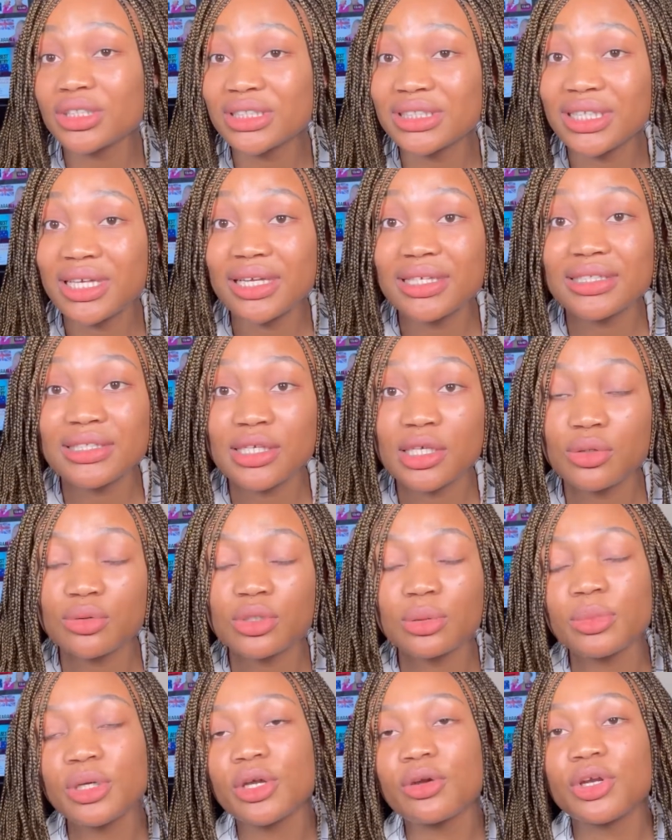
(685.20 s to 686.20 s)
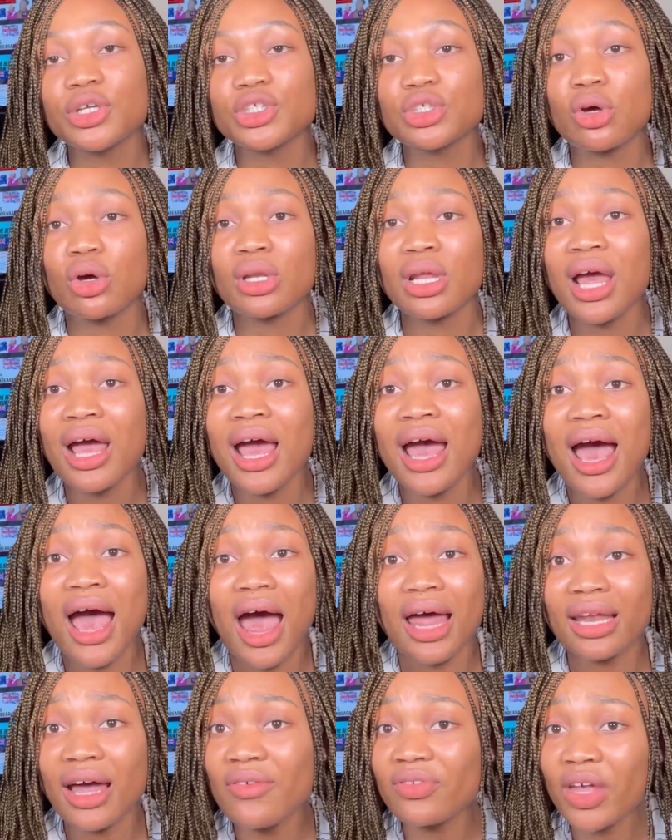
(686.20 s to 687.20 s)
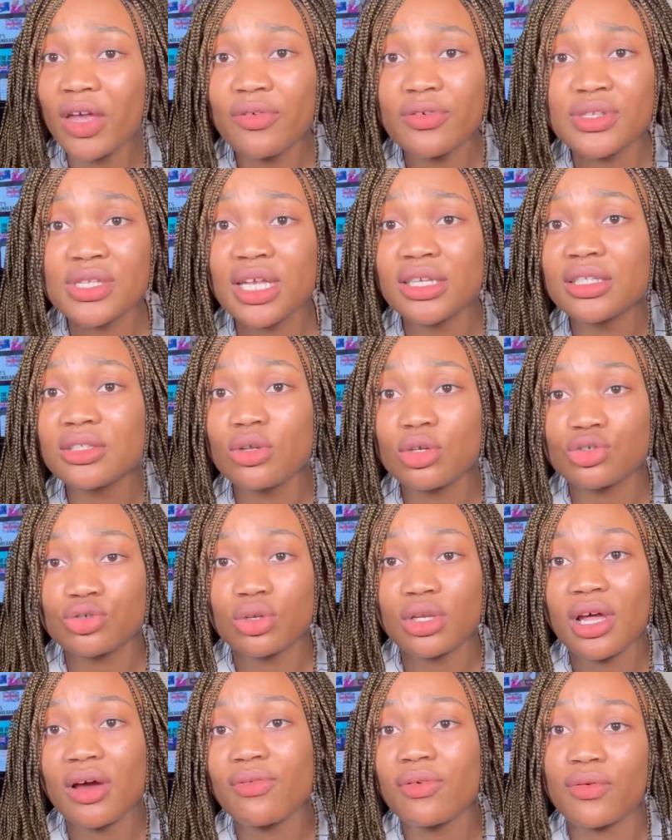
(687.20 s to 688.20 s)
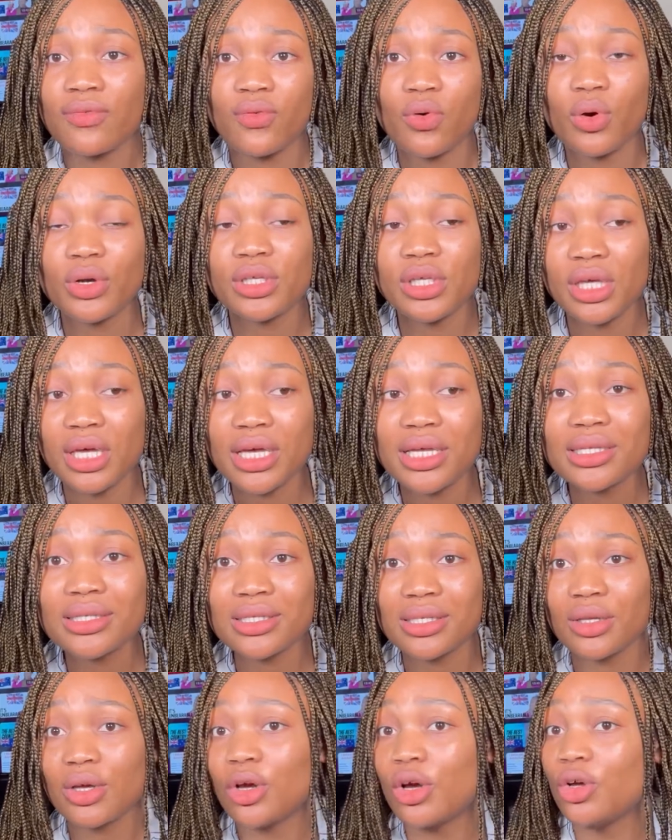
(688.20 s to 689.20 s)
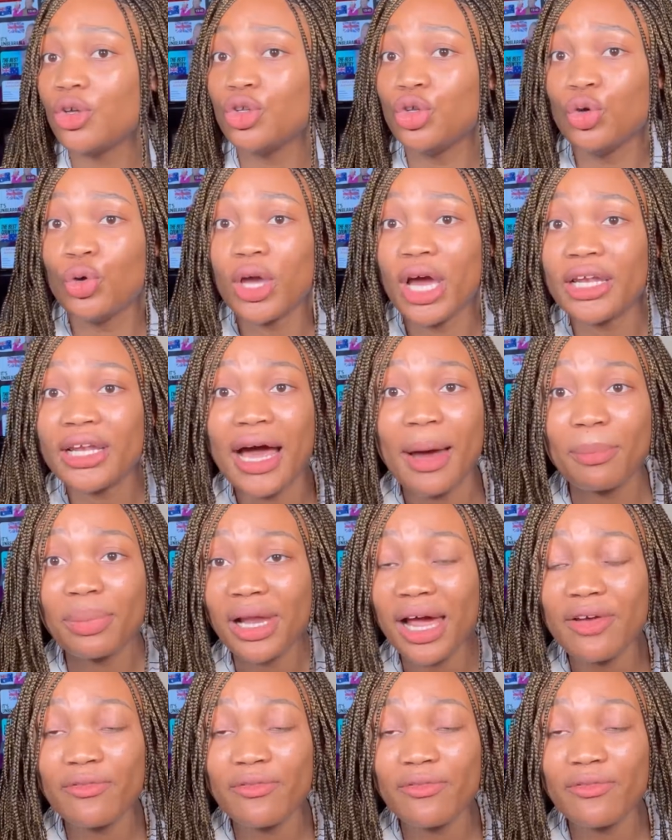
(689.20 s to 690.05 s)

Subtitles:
stay skilled immigration, and after you stayed in Australia for 4 years, you can apply